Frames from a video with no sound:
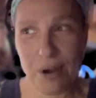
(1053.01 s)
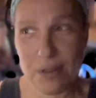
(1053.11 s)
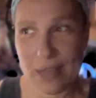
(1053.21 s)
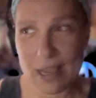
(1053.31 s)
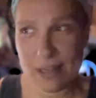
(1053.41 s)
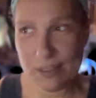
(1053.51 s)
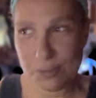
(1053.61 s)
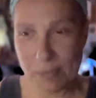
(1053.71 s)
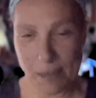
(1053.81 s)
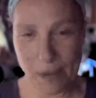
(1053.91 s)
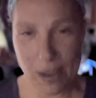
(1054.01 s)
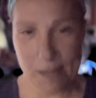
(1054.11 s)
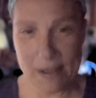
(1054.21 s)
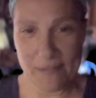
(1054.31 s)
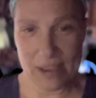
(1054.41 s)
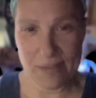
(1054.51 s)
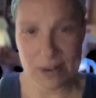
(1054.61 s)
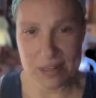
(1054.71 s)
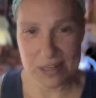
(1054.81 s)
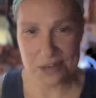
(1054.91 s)
Hollihan, he's probably my
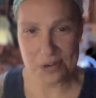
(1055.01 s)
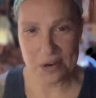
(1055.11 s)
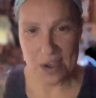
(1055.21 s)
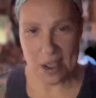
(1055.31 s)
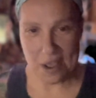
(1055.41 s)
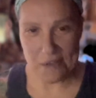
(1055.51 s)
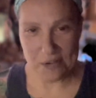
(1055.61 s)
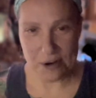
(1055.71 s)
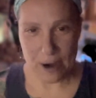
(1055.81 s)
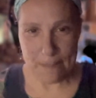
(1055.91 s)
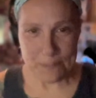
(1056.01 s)
favorite teacher ever.